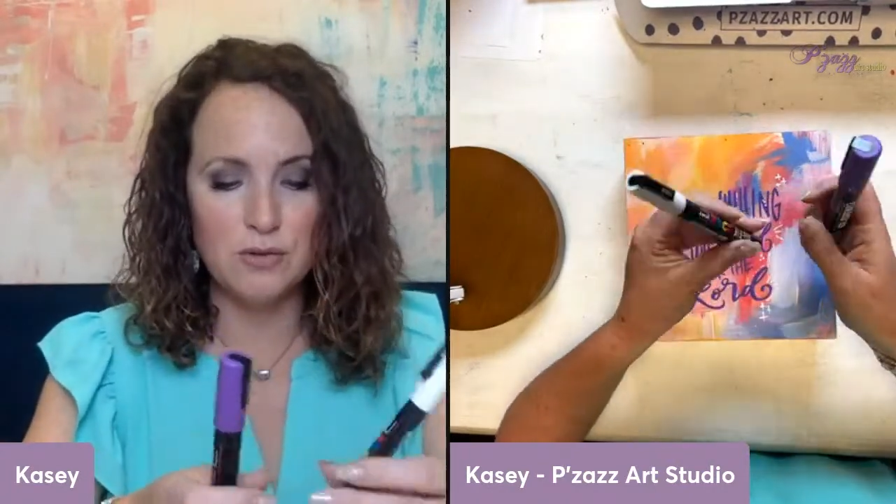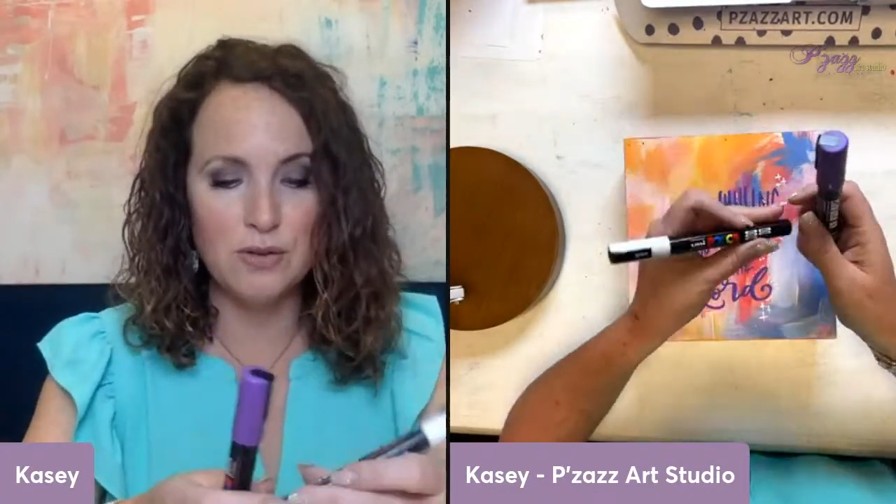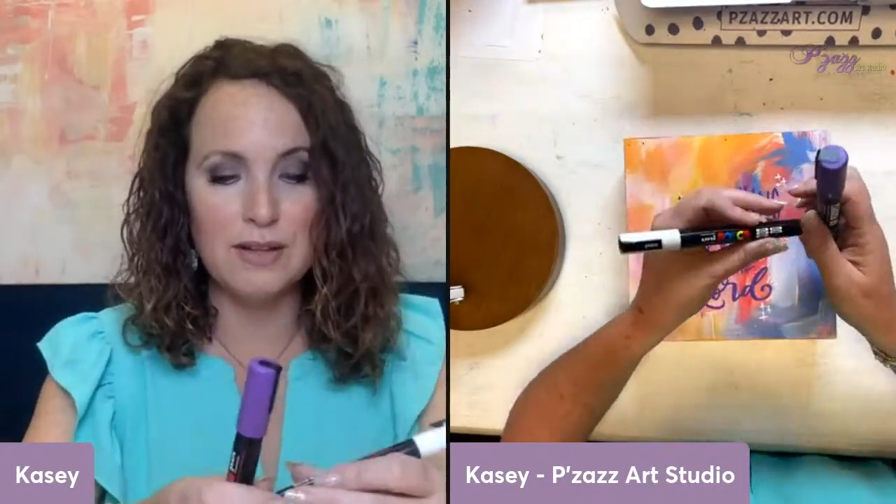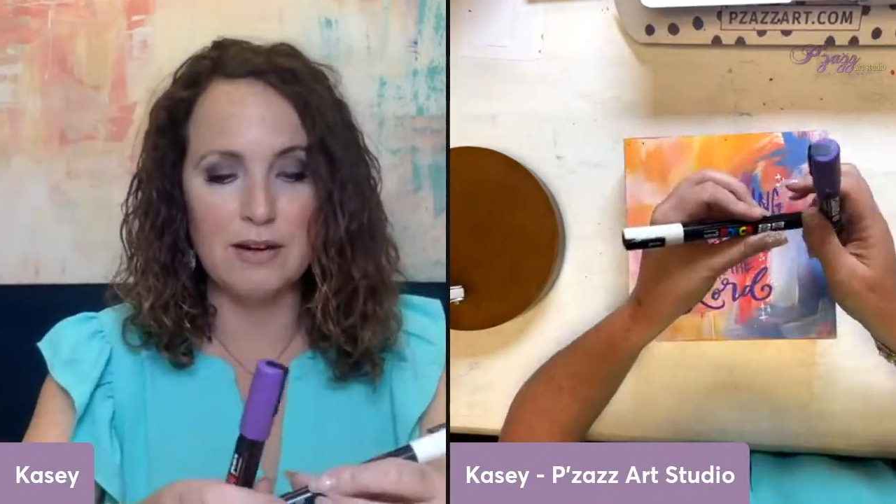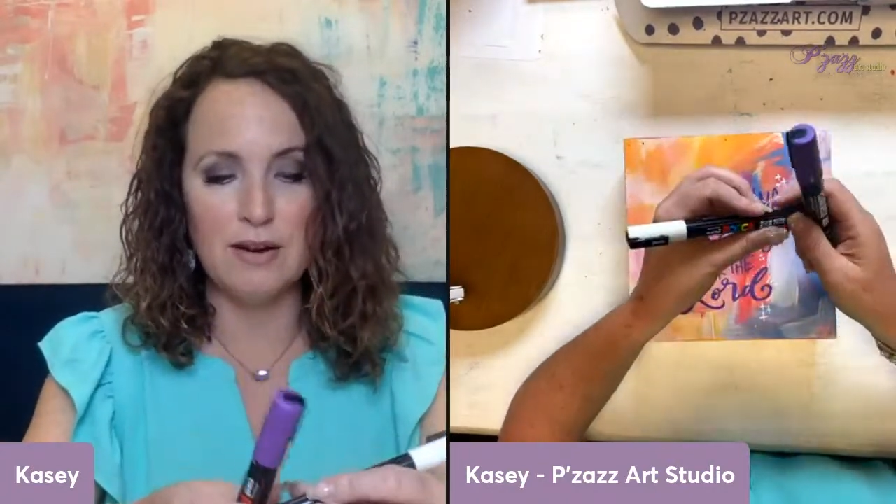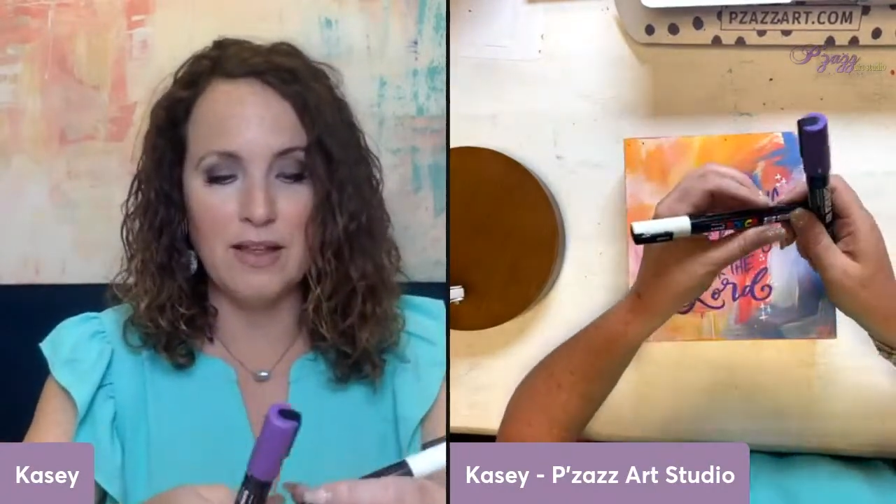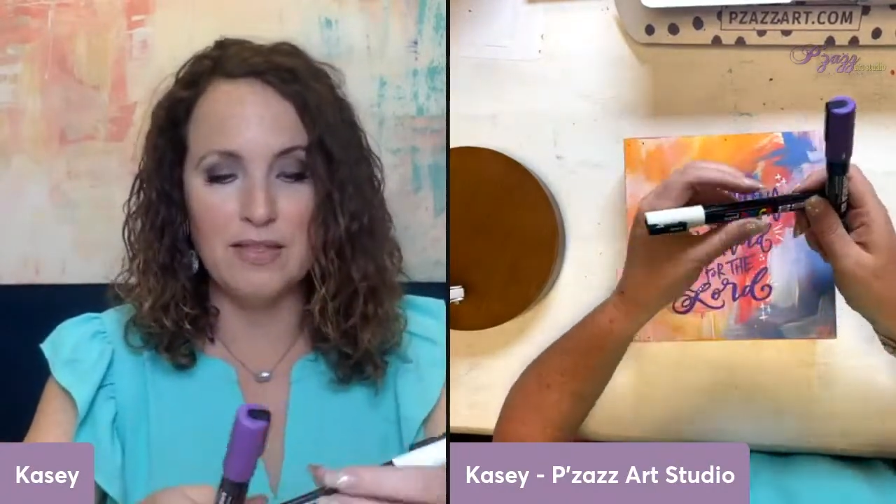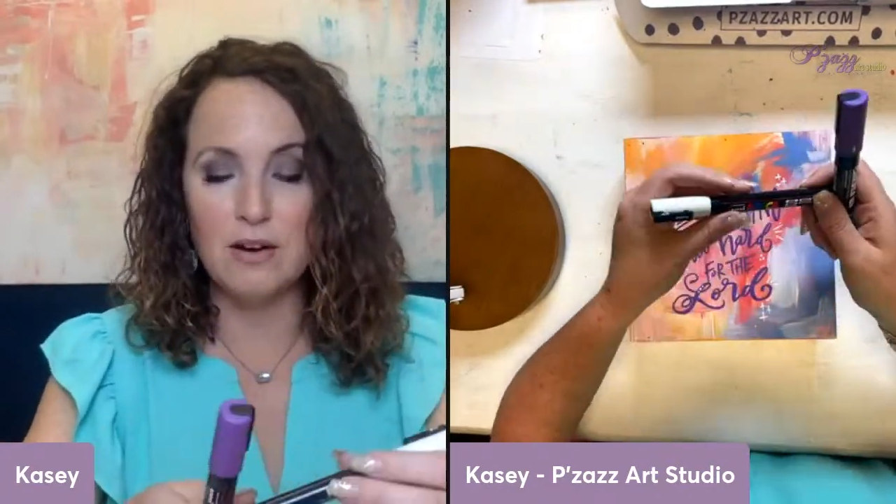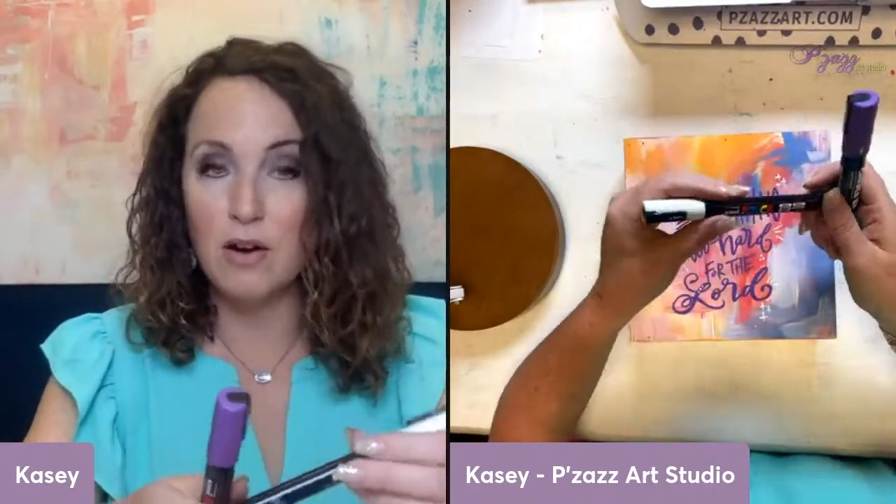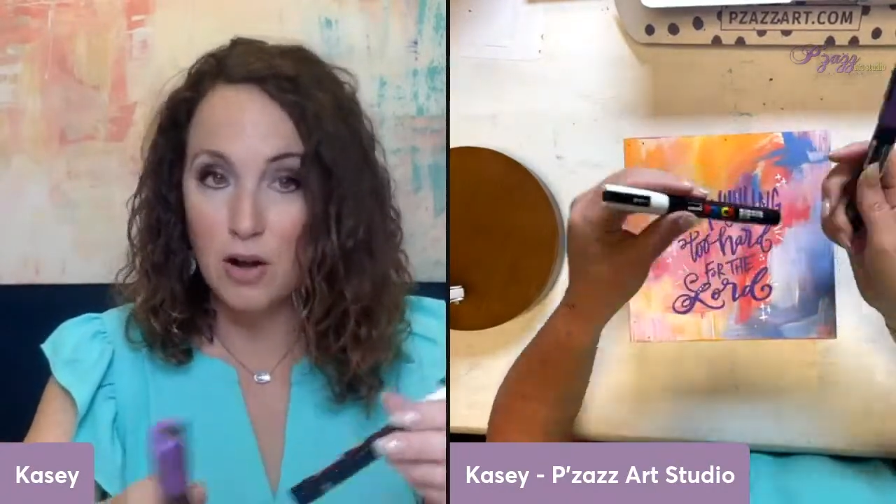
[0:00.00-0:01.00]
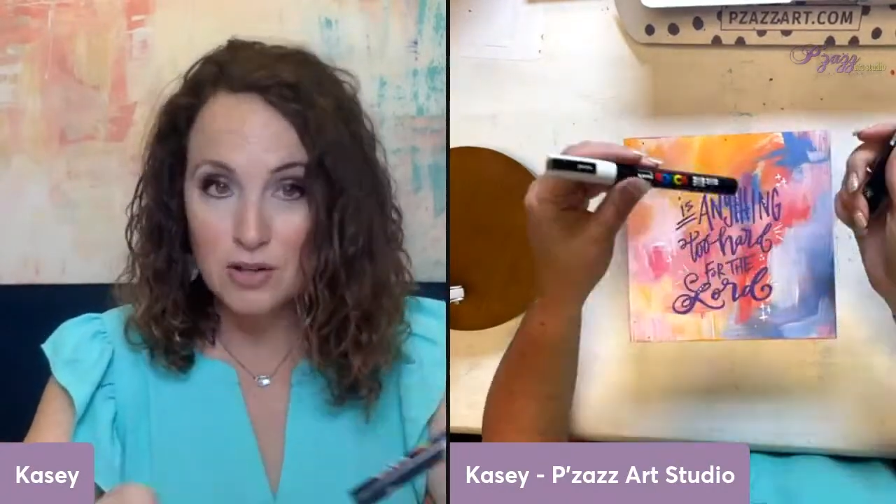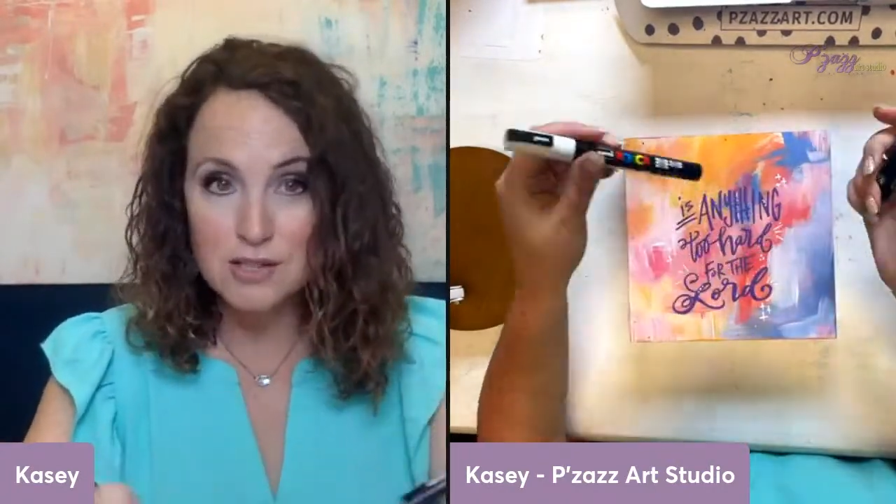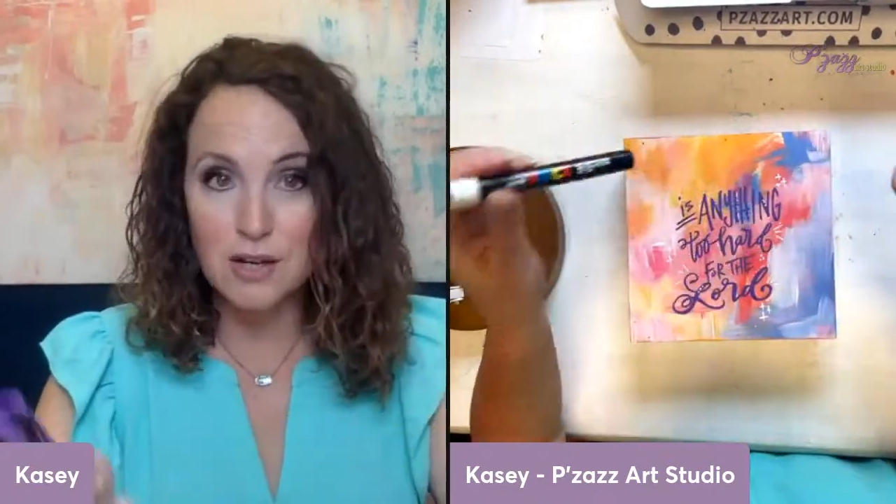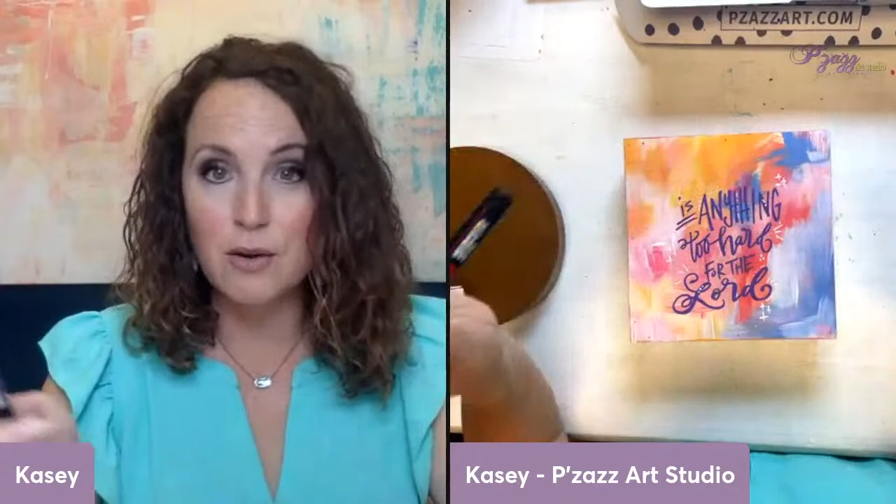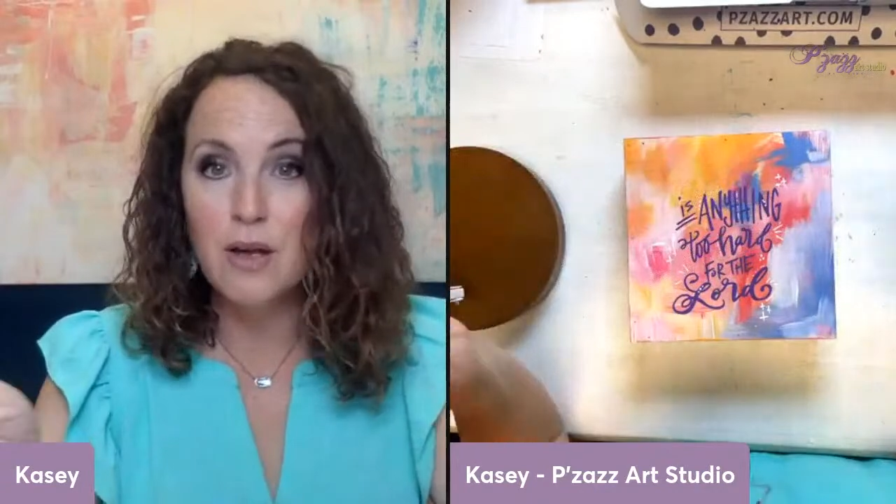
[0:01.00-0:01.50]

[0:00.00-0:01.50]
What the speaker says: for lettering, and that are also